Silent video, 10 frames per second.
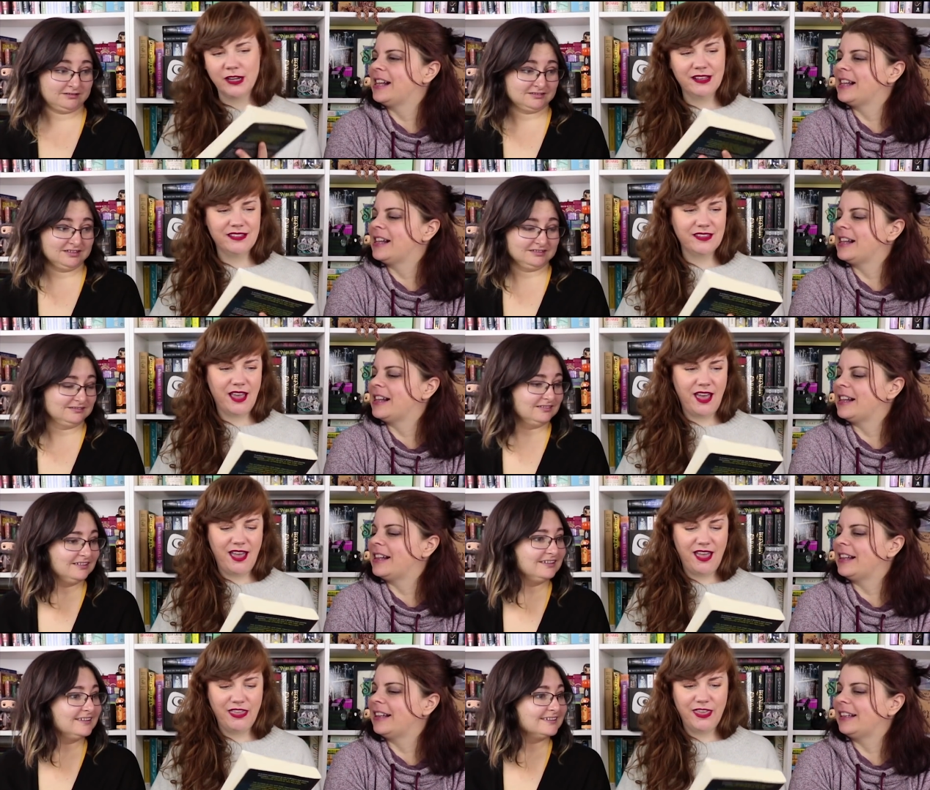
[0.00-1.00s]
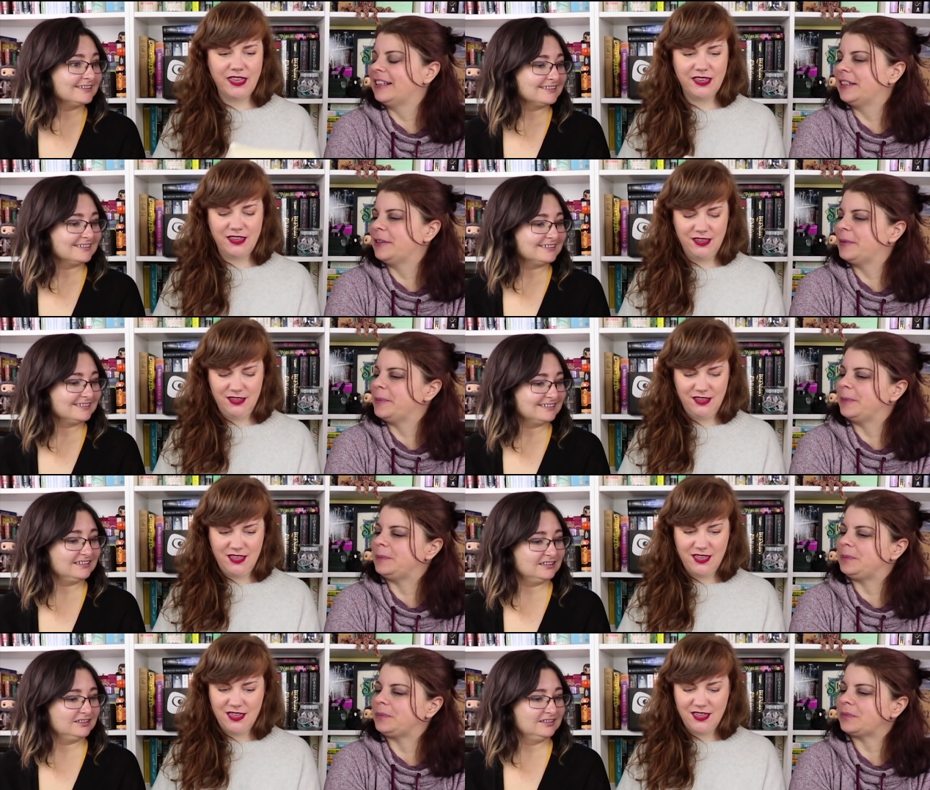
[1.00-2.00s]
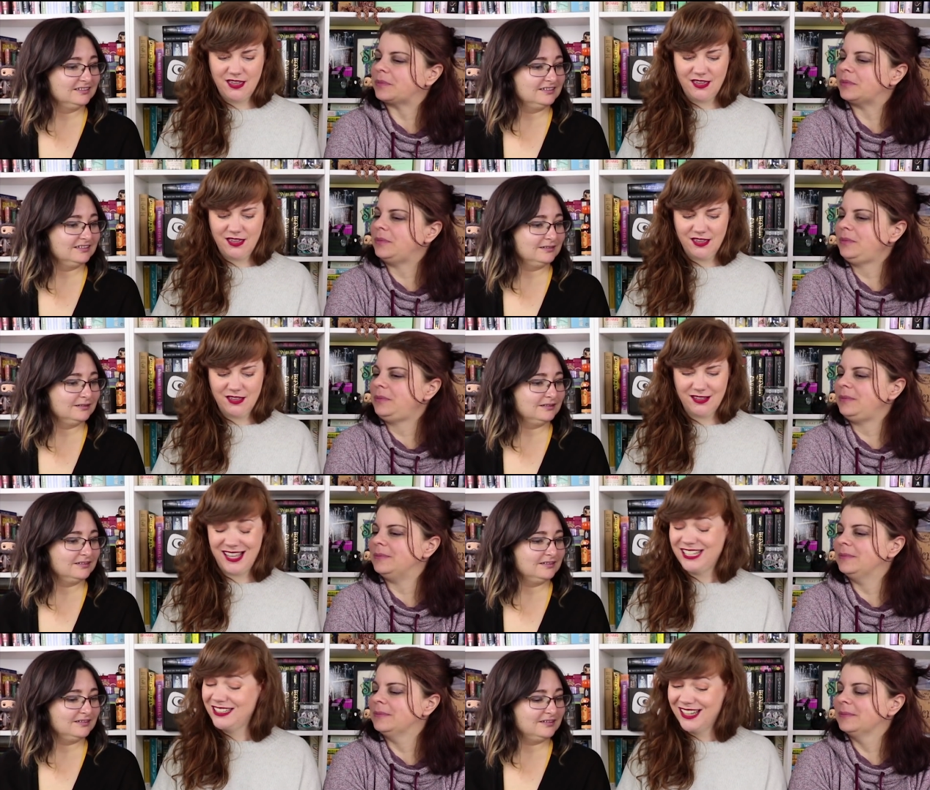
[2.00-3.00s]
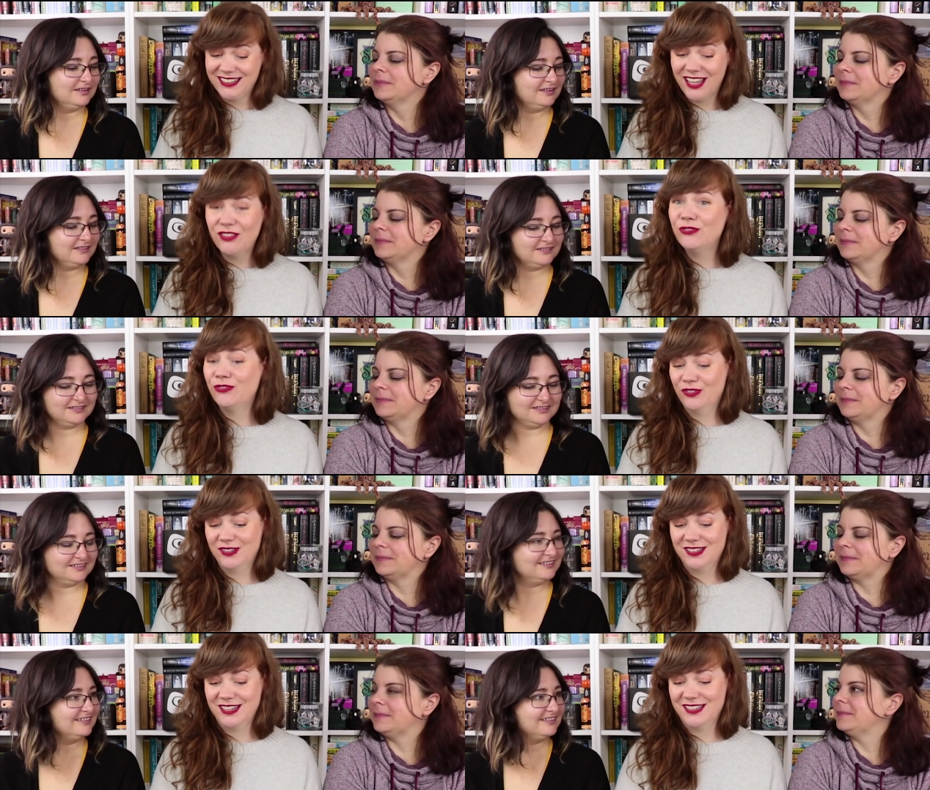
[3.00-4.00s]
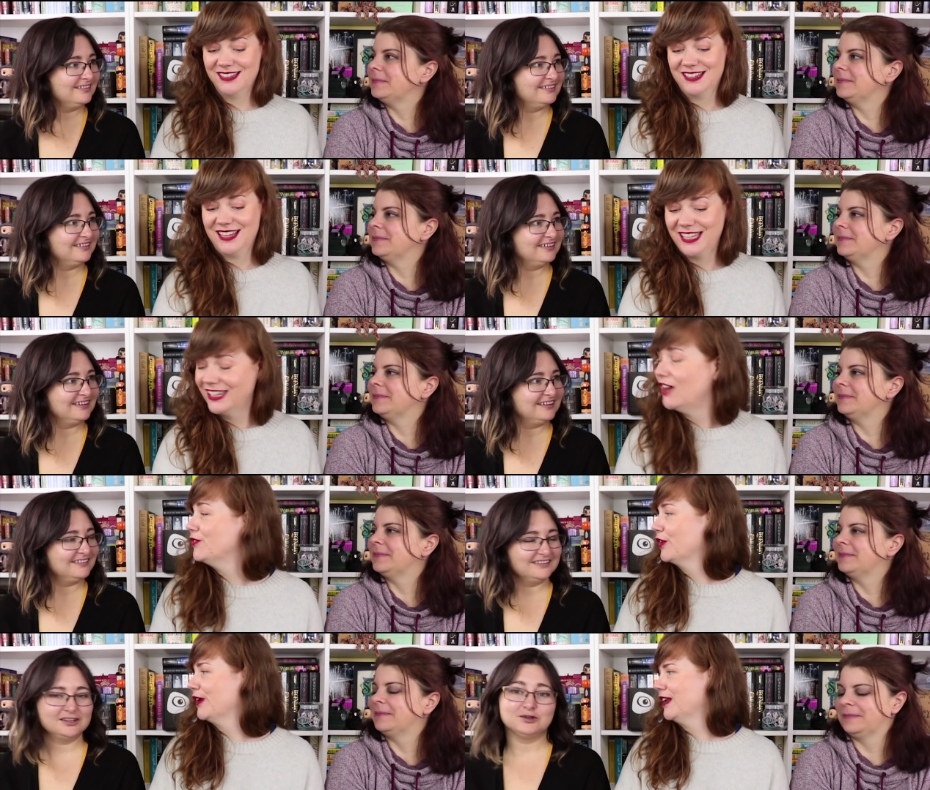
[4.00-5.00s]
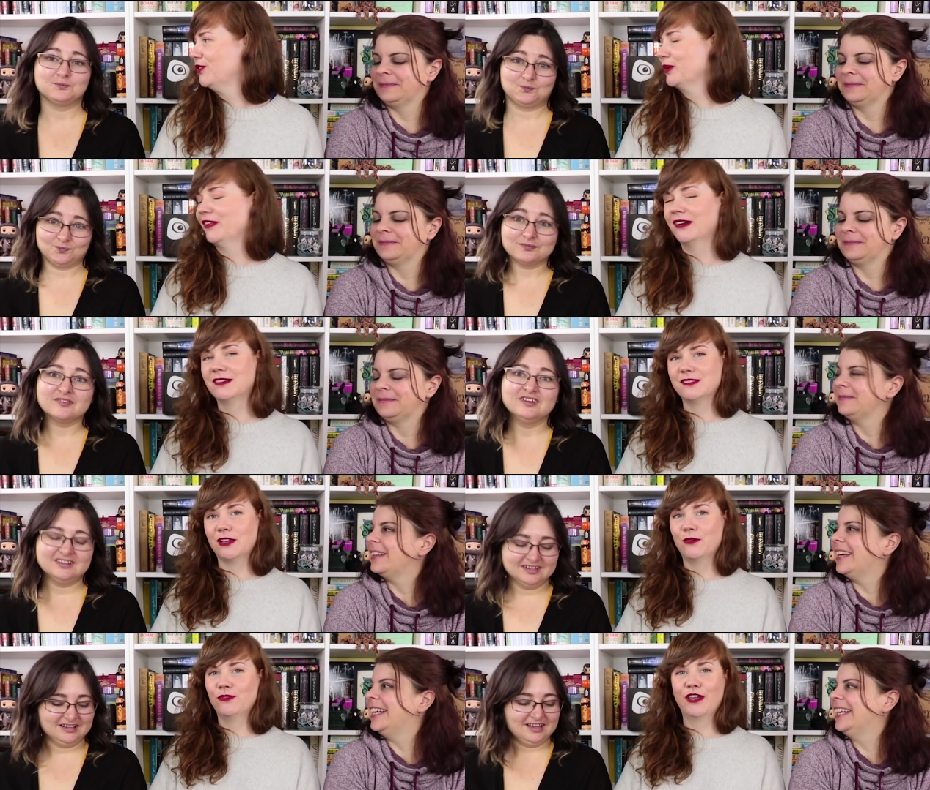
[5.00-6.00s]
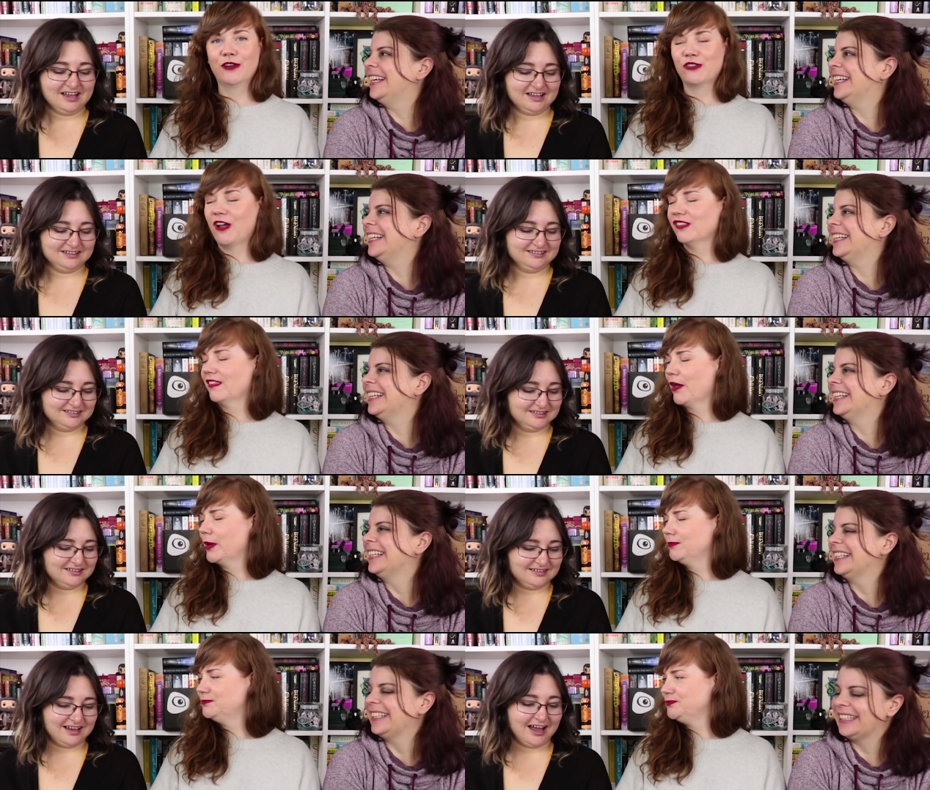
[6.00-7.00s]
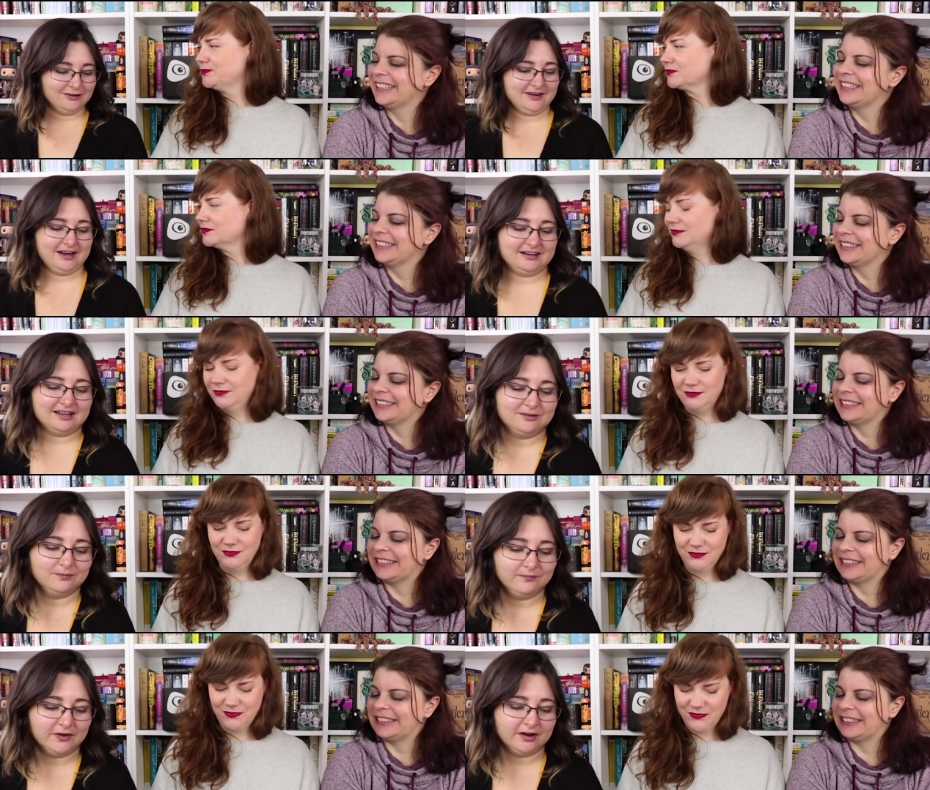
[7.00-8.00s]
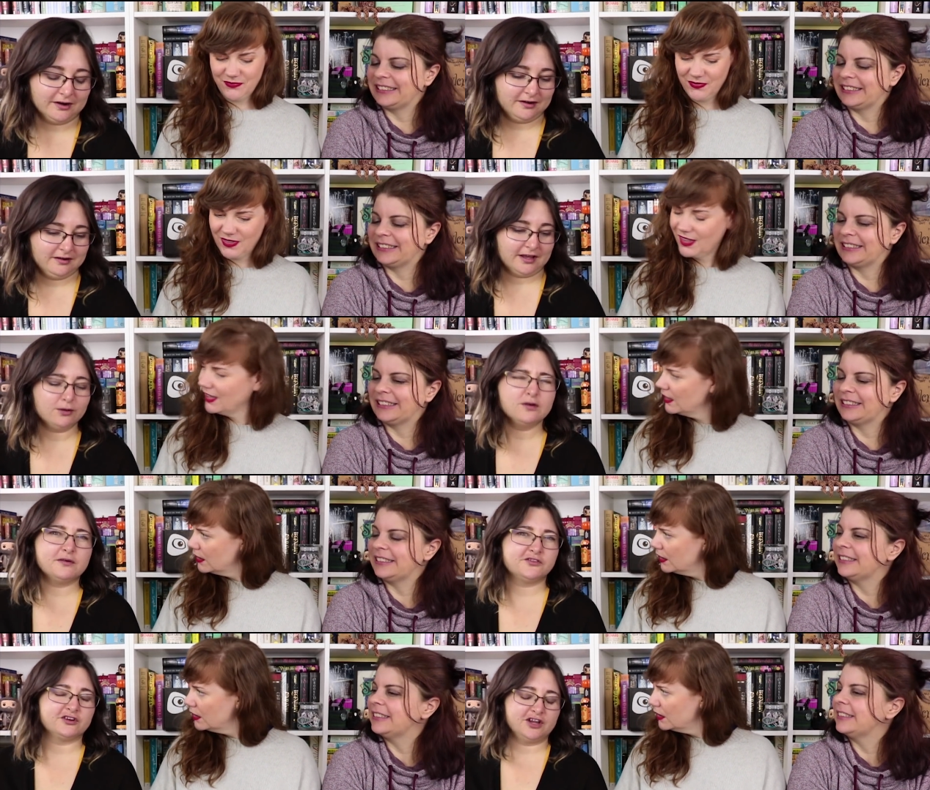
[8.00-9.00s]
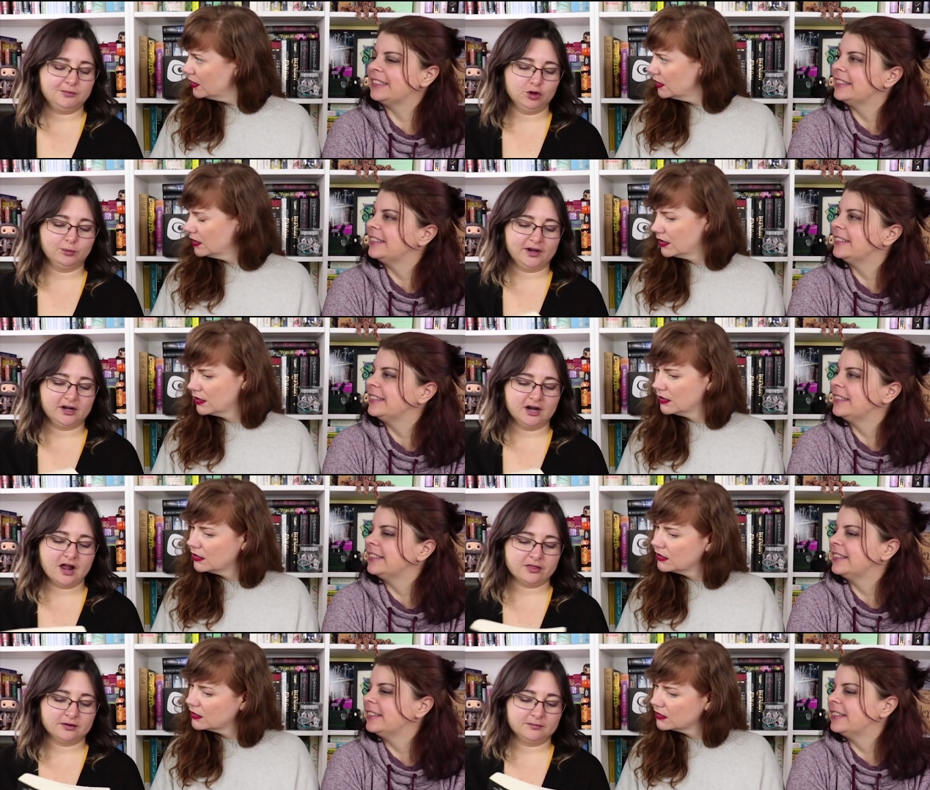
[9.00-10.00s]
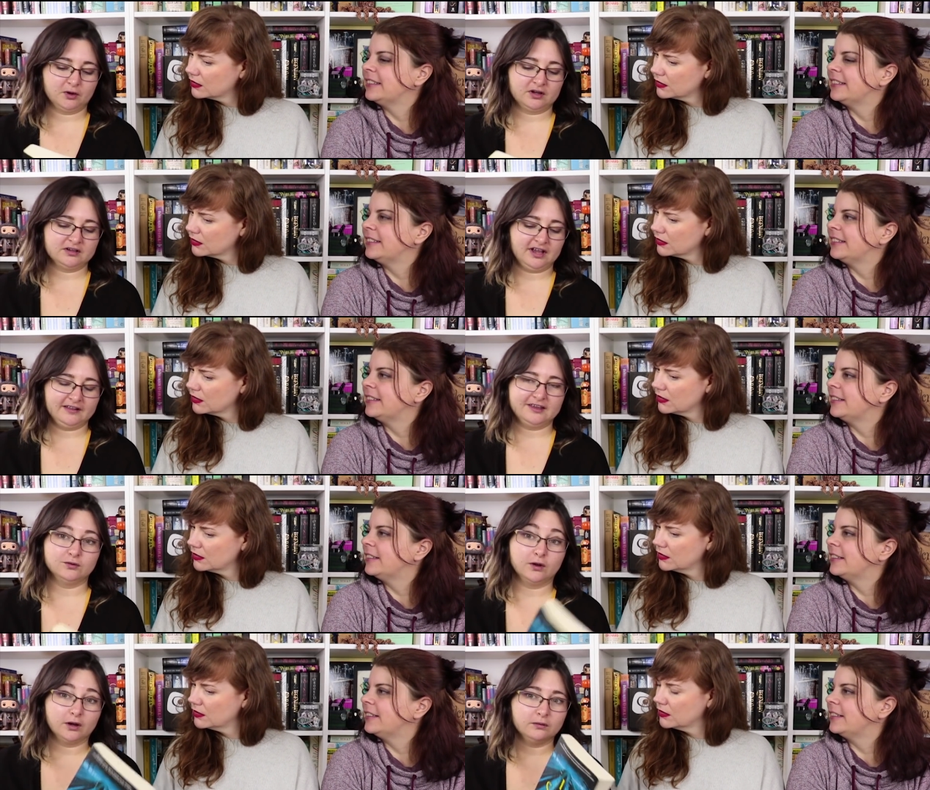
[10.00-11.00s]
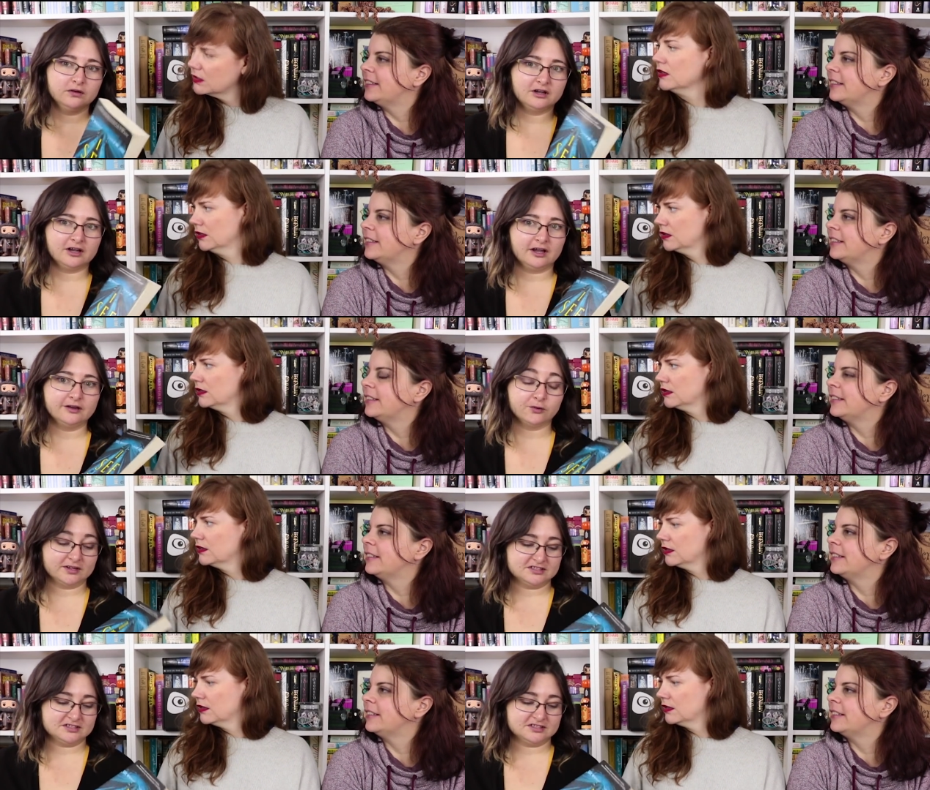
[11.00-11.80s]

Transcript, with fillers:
Speaker 1: fair. one because uh, I think I, I love I love a gritty thriller. So
Speaker 2: fingers crossed on that one. I read um, her. I don't know if it was her debut, but her other book, I Let You Go, uh, in twenty